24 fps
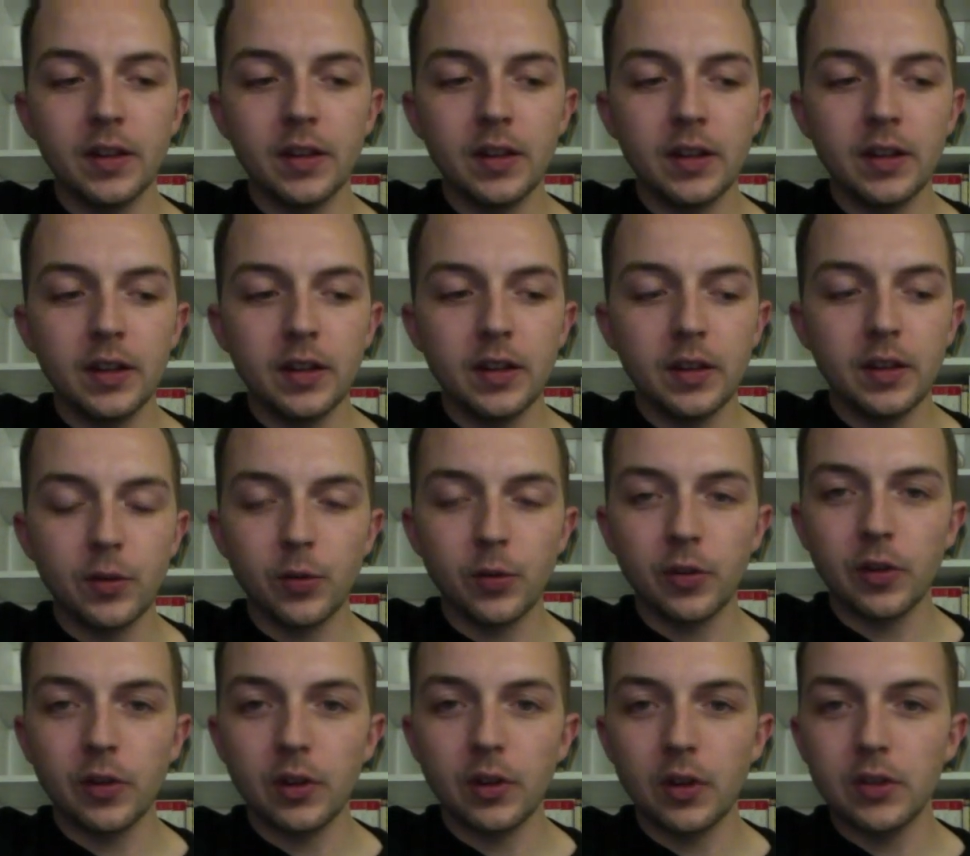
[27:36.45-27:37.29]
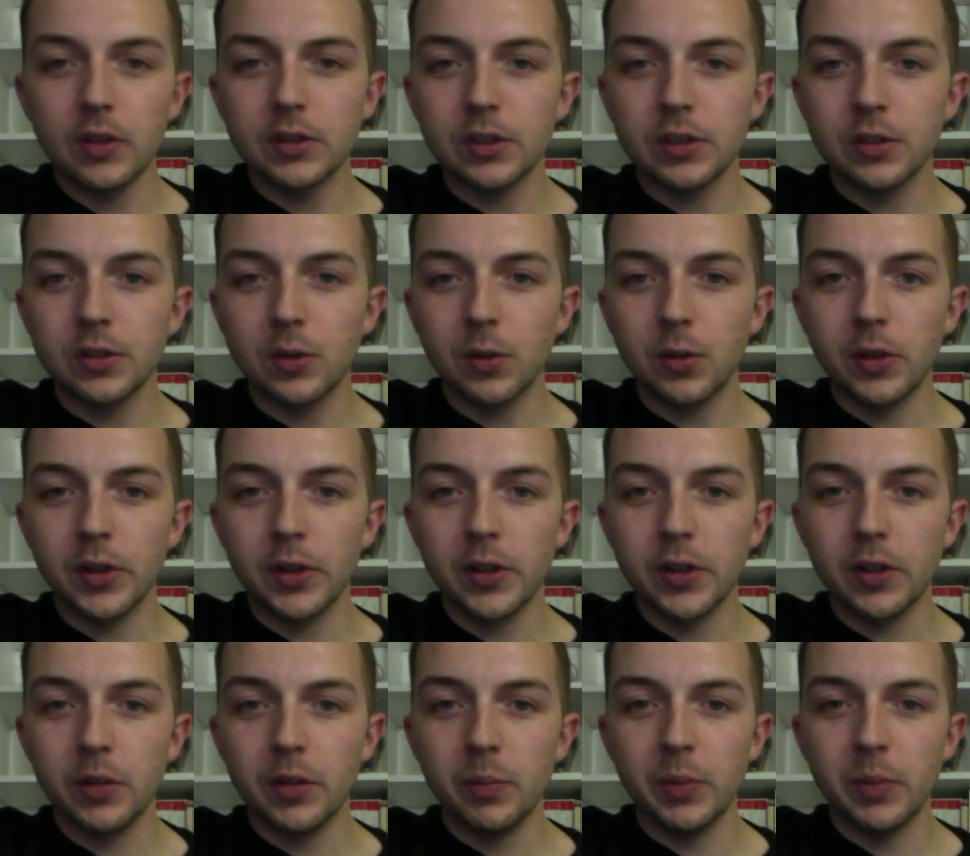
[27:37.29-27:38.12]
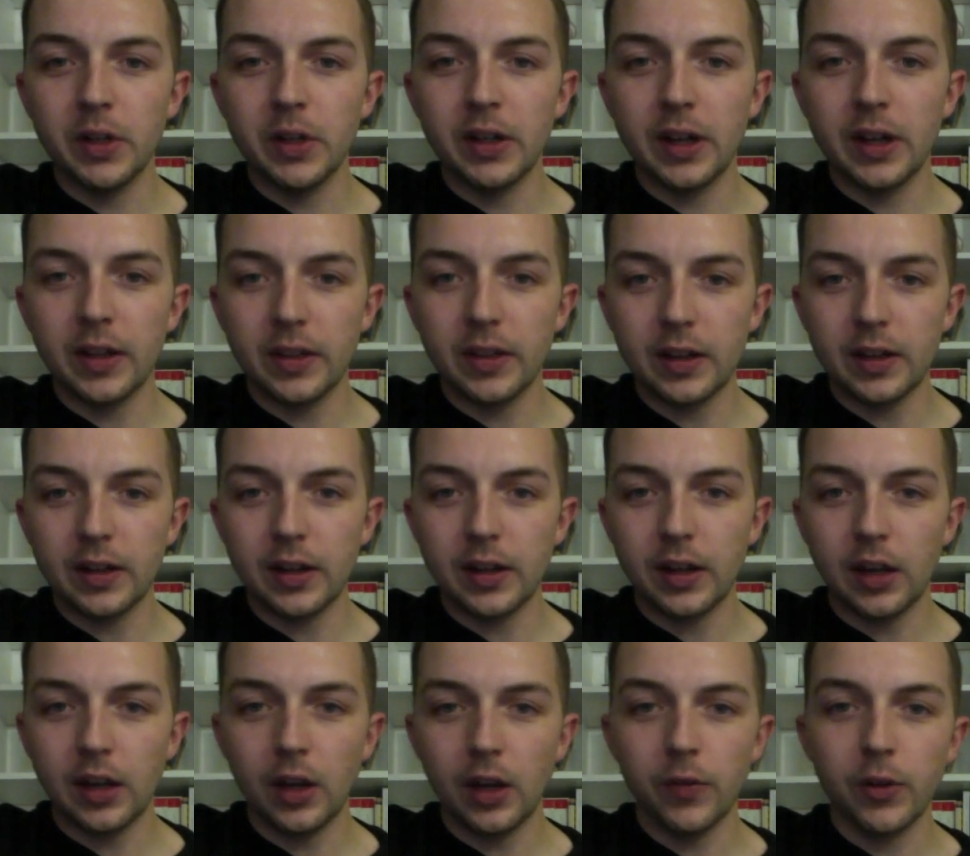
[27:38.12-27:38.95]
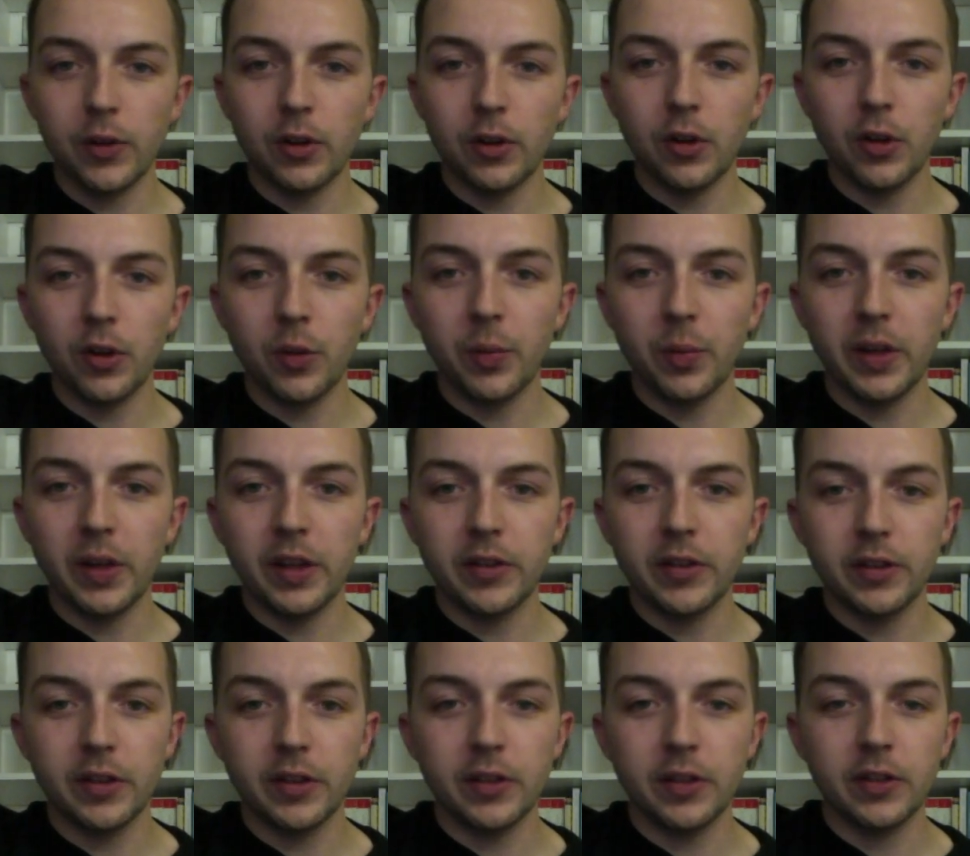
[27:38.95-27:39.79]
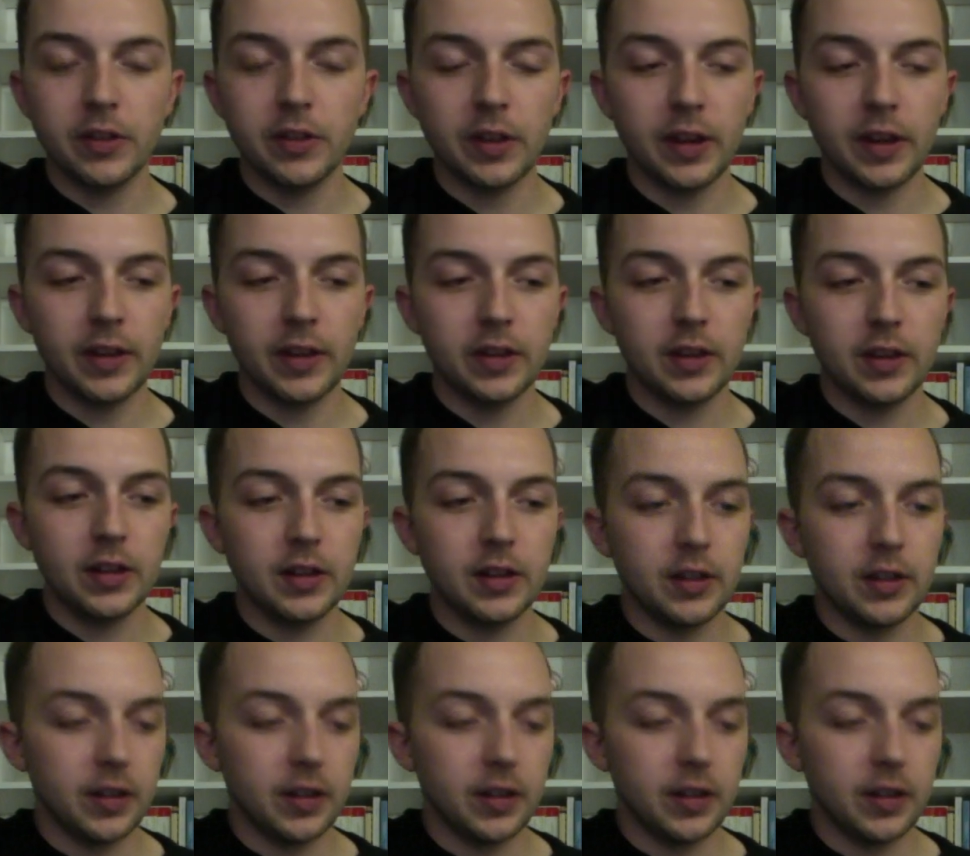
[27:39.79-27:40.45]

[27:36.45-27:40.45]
this was a long tutorial, but I think I covered all the bases. I think